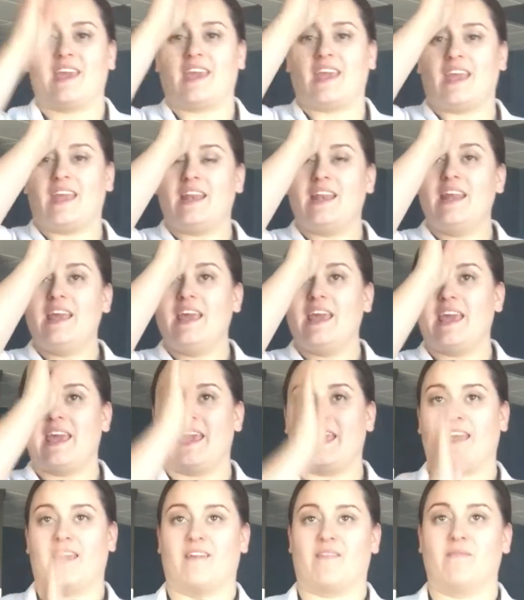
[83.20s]
In
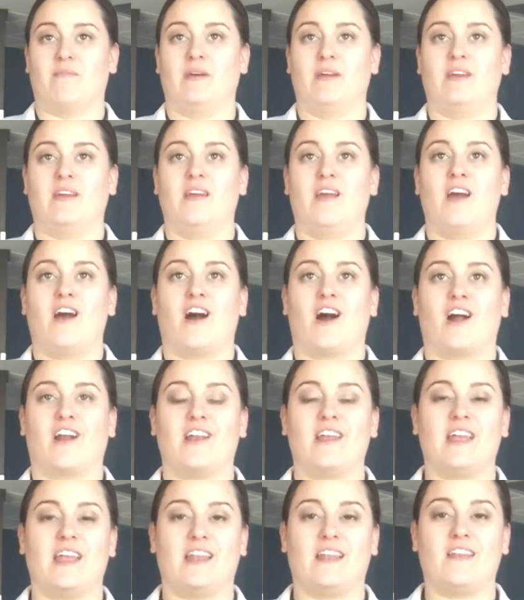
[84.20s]
him
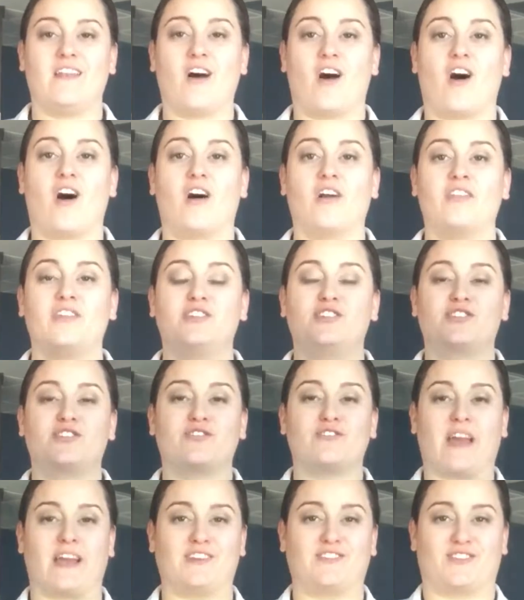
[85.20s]
are hidden all the
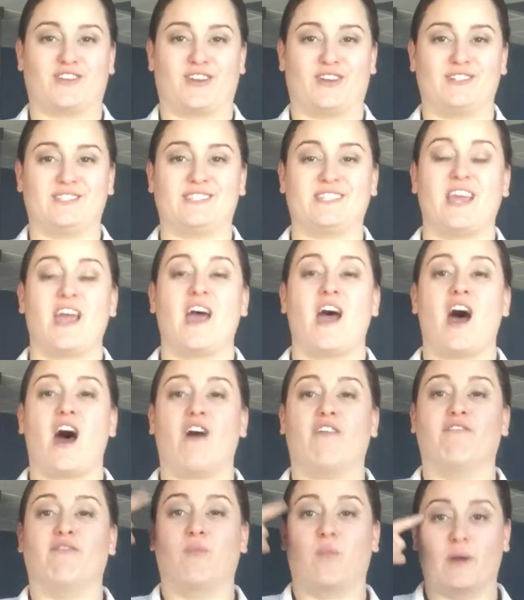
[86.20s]
treasures
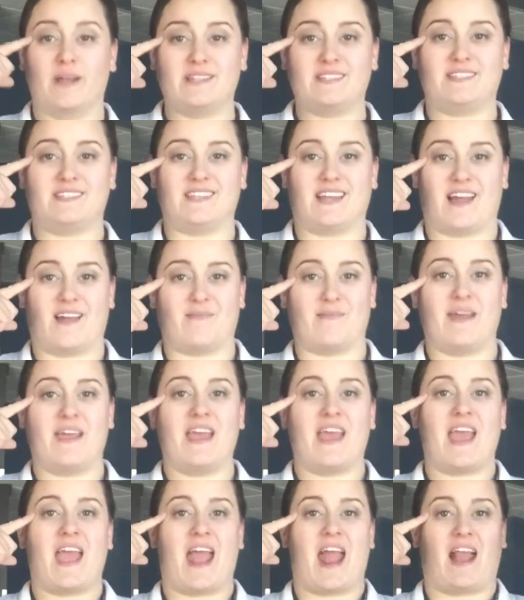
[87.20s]
of wisdom
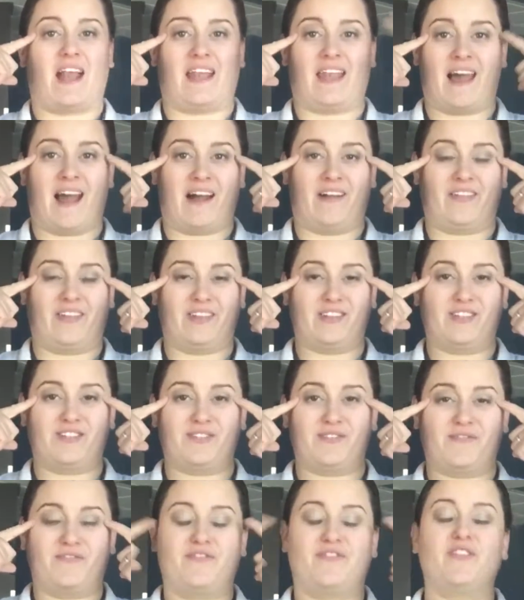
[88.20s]
and
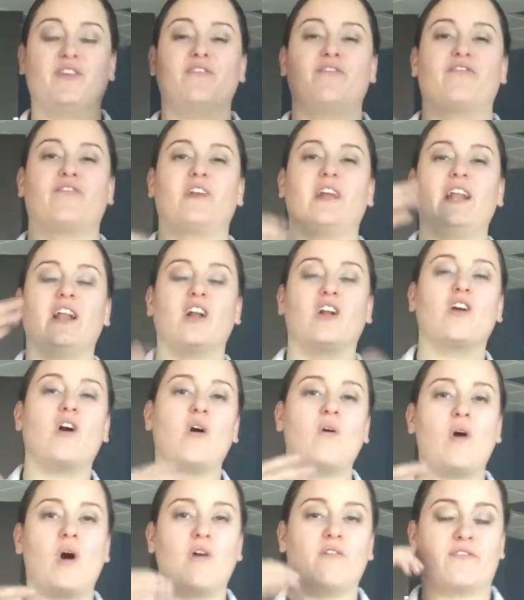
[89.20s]
knowledge. Feel free to
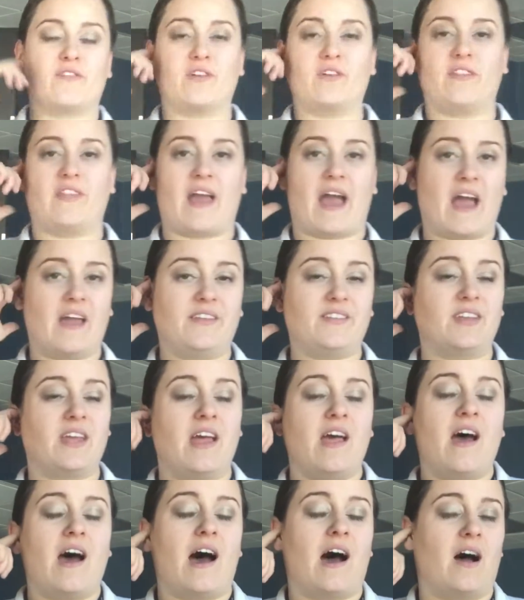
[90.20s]
go over that
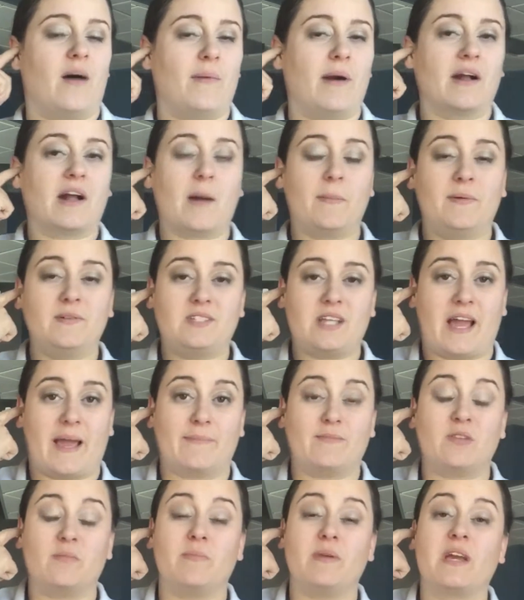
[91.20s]
um, a couple
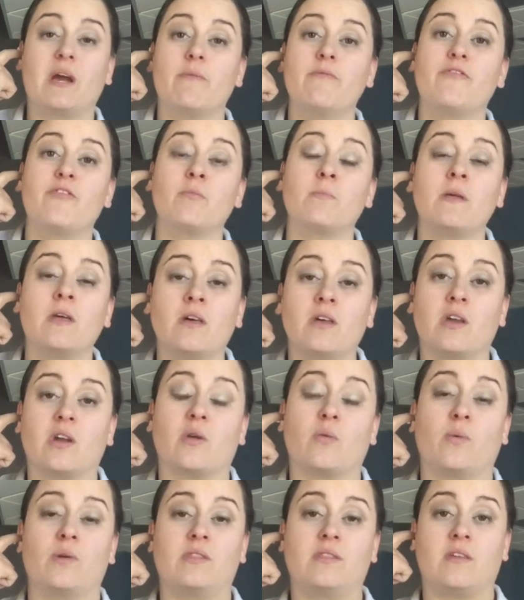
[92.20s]
times and become
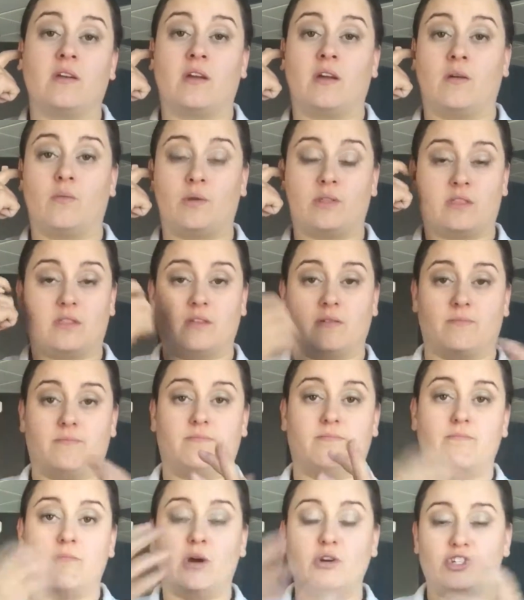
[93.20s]
familiar with the with
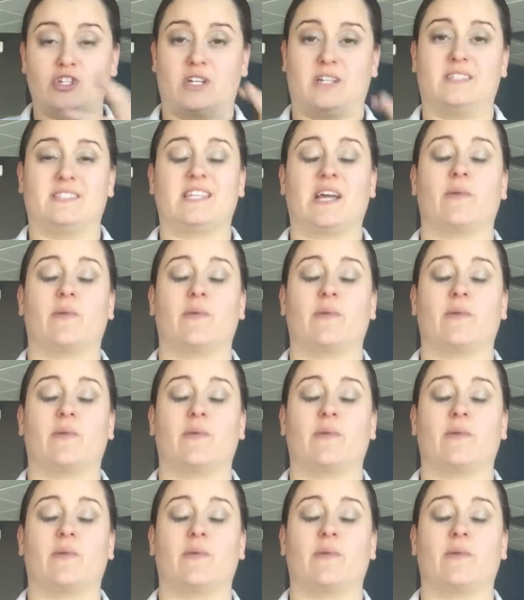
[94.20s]
the motions.